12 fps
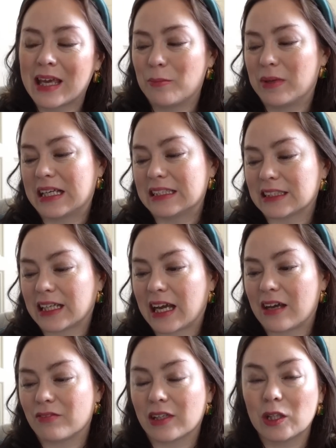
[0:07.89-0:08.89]
because I
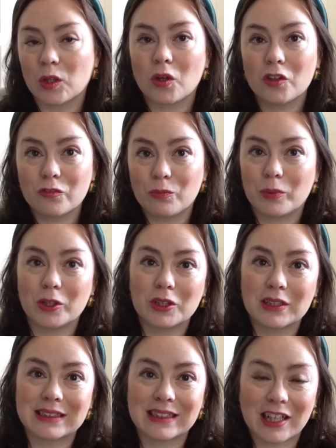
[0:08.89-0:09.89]
have a lot of
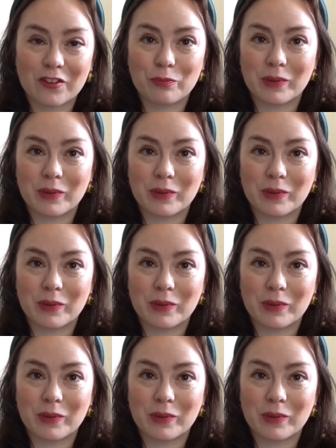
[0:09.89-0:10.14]
books that I've